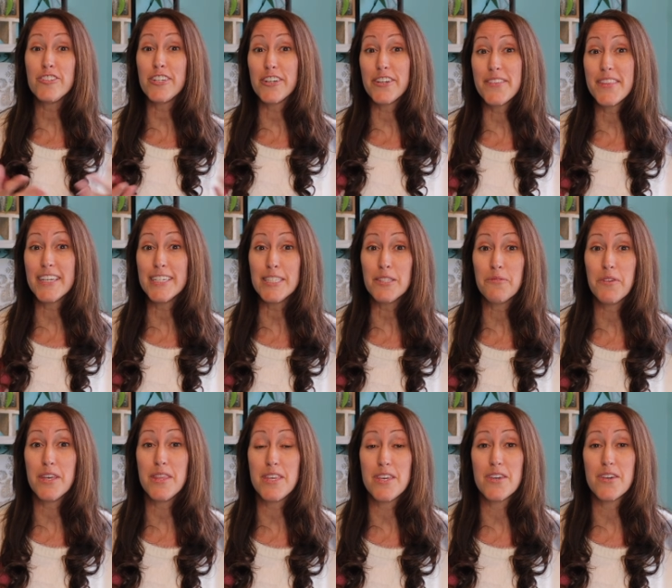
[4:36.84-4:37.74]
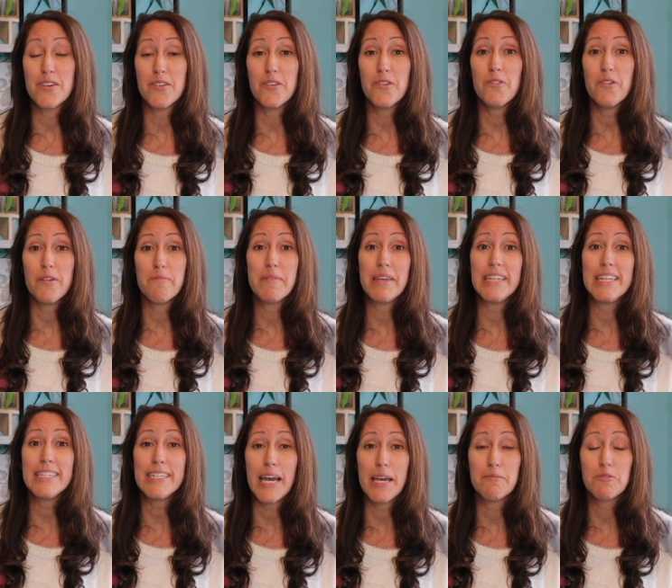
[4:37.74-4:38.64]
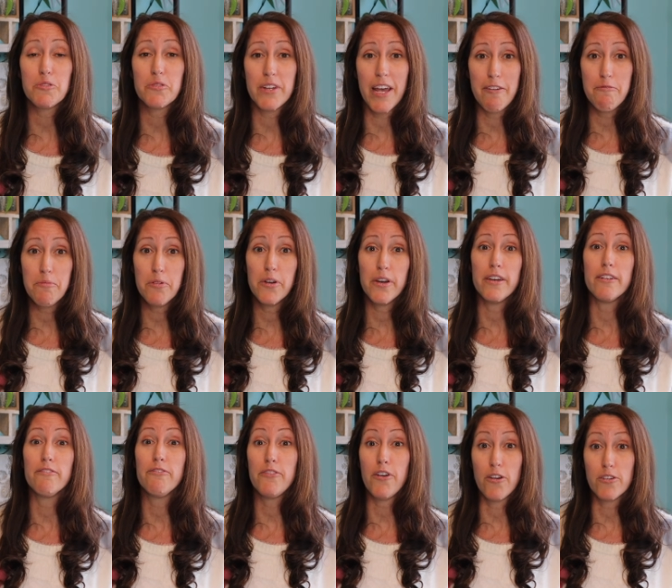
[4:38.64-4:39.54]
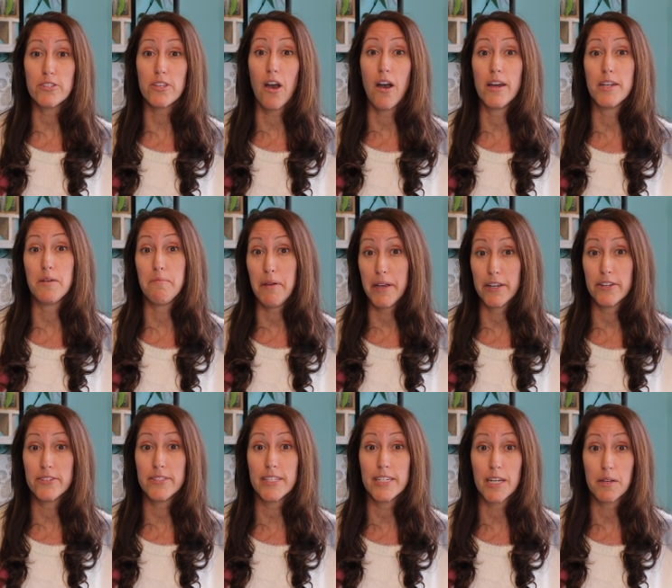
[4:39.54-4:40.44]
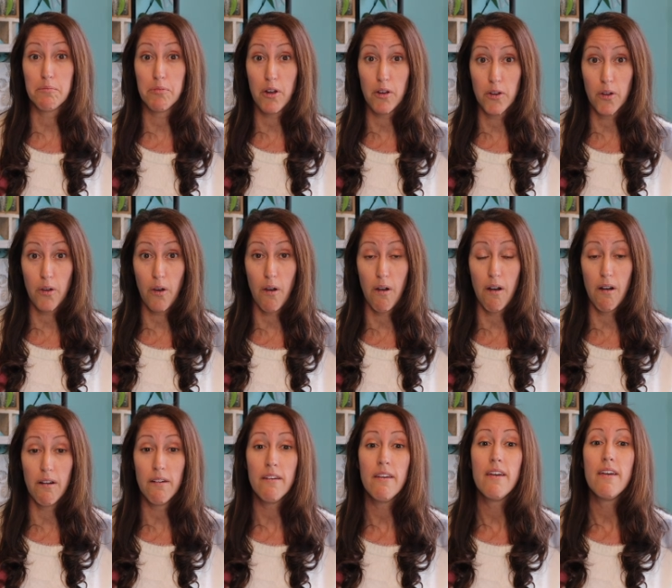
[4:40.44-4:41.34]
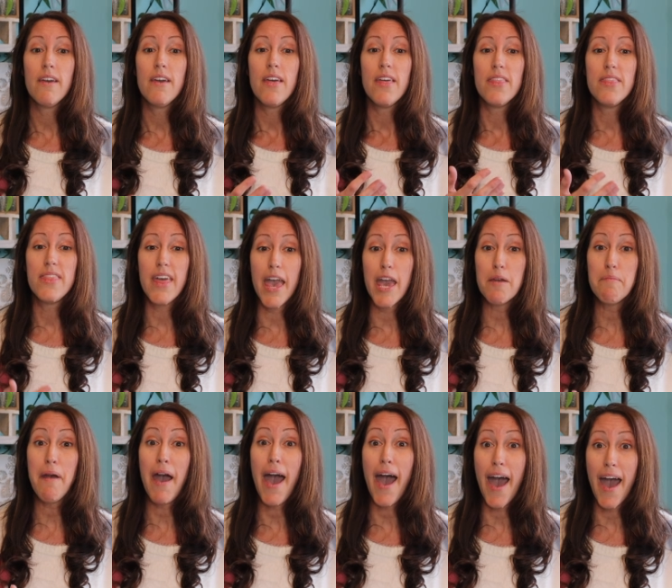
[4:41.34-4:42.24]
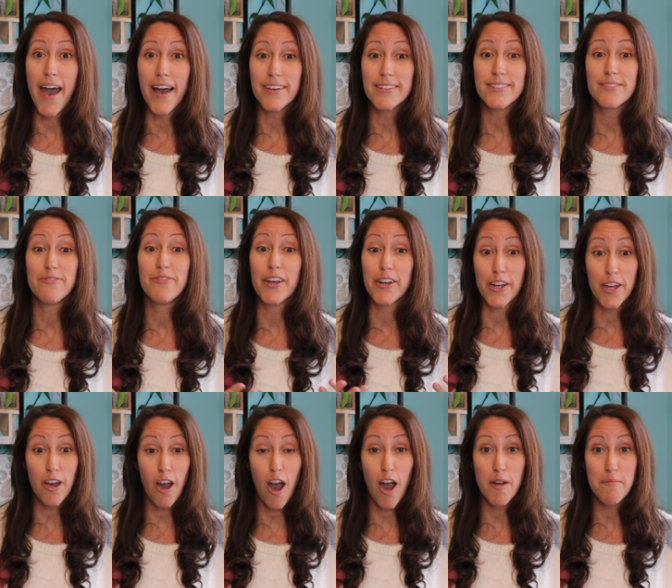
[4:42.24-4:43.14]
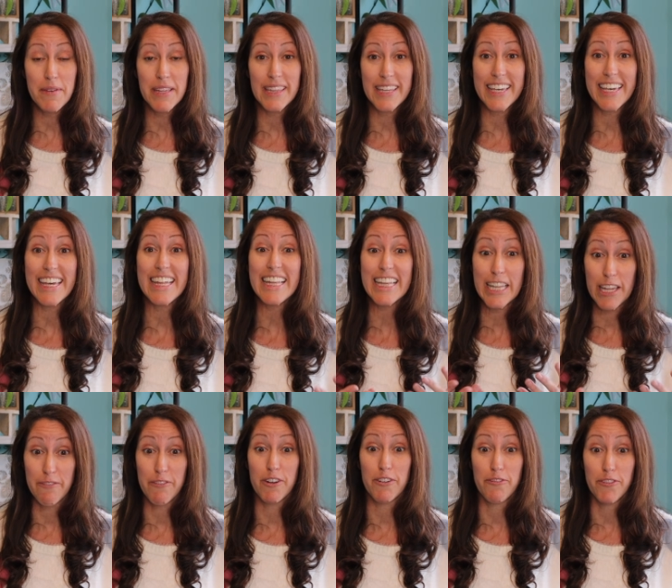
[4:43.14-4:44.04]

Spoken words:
share this with you. Many times when I've put folks on a parasitic protocol, they pass very commonly liver